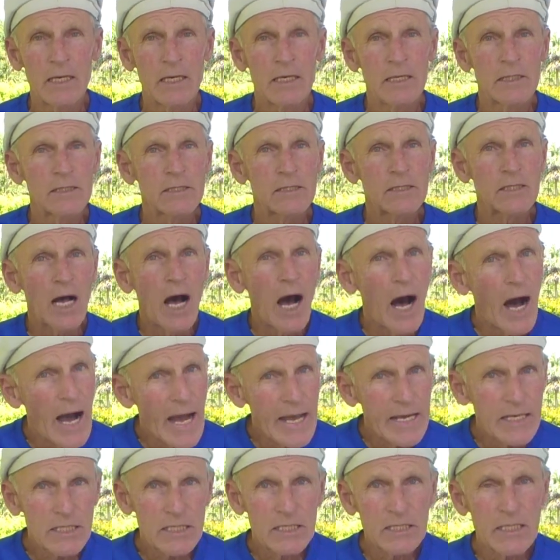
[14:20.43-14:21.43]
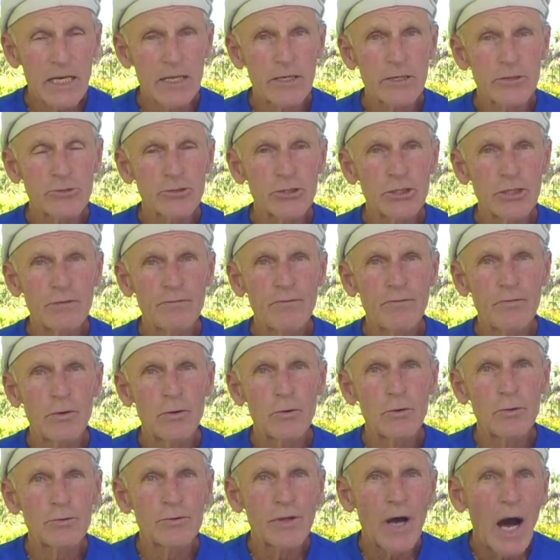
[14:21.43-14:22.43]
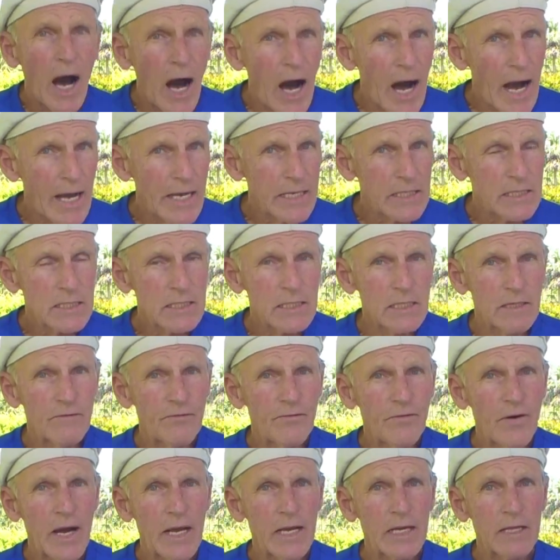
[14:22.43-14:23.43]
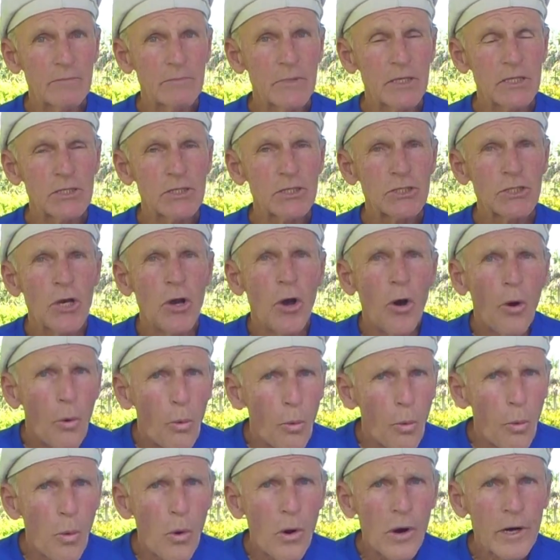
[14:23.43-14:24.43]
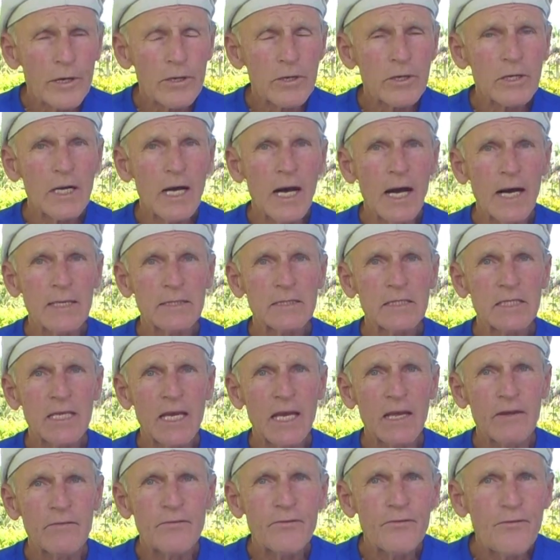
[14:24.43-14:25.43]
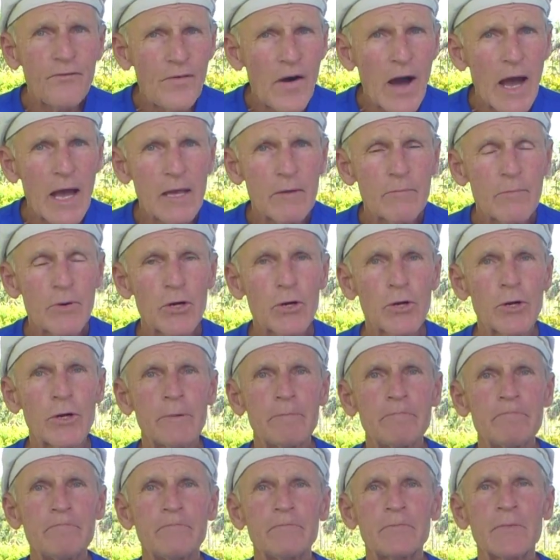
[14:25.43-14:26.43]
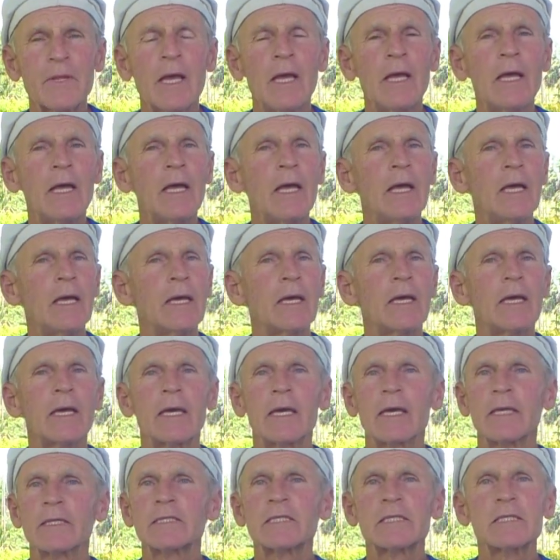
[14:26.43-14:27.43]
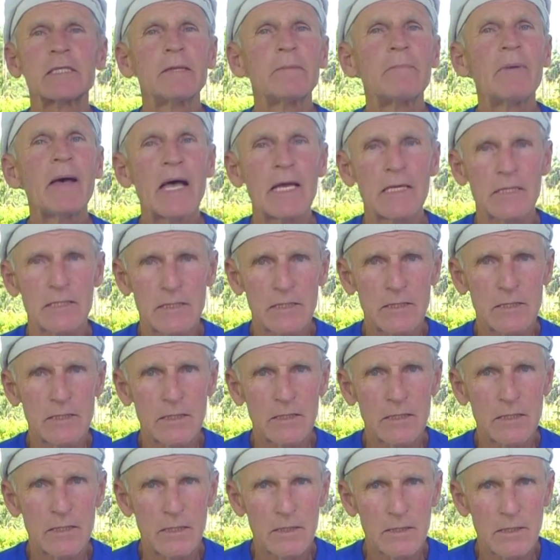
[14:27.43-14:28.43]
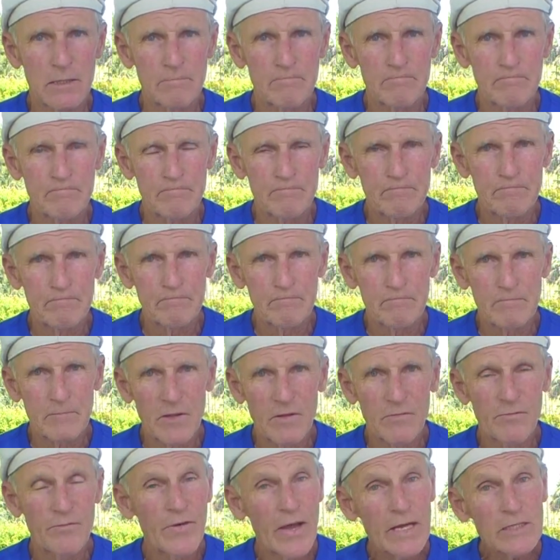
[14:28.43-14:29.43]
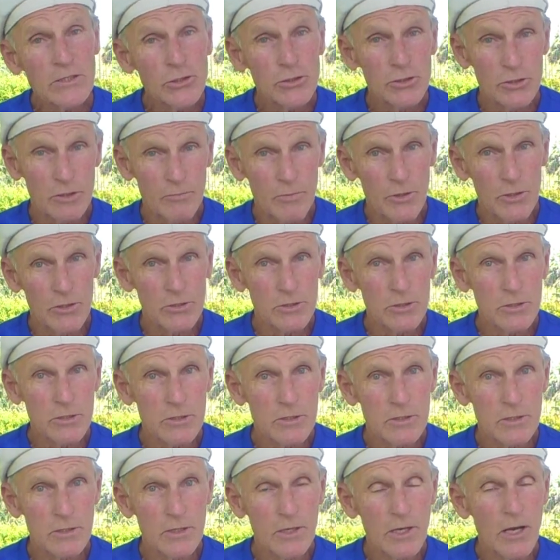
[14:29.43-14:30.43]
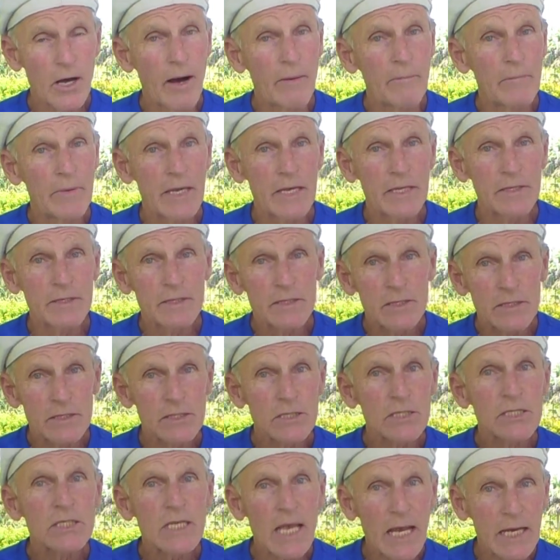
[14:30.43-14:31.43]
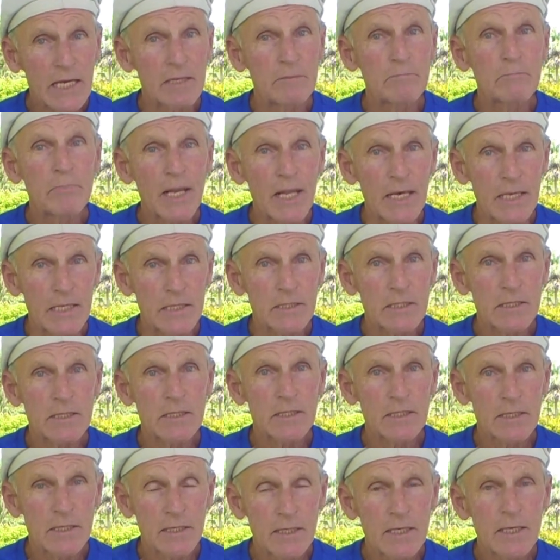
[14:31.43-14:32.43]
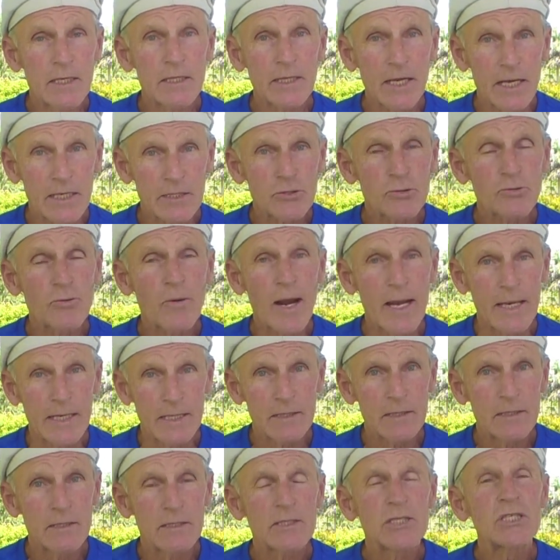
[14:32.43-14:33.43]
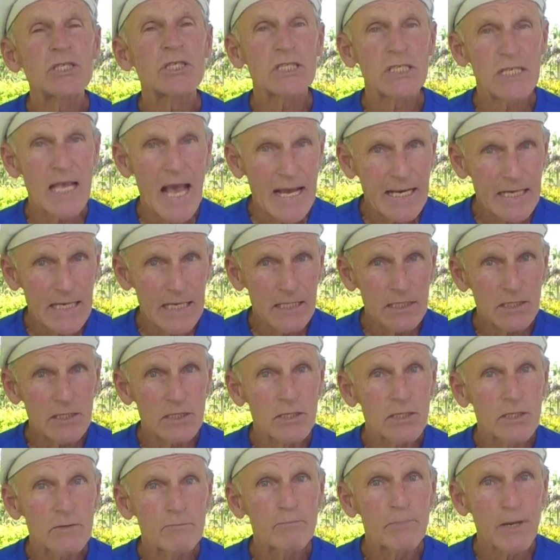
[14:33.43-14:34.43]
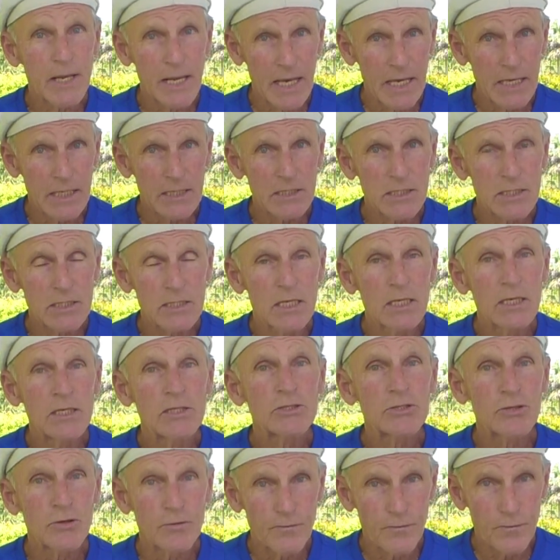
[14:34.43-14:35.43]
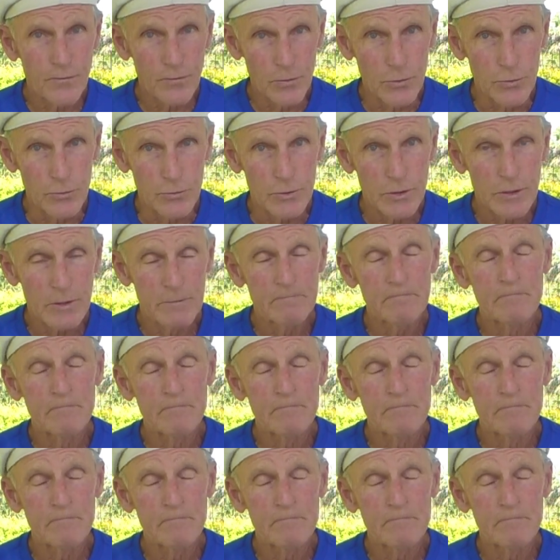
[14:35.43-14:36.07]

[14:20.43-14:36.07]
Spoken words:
It's the highest energy food, the highest in vitamins, water content, fiber. It's the best. Vegetables come in second place. That's right, second place to fruit.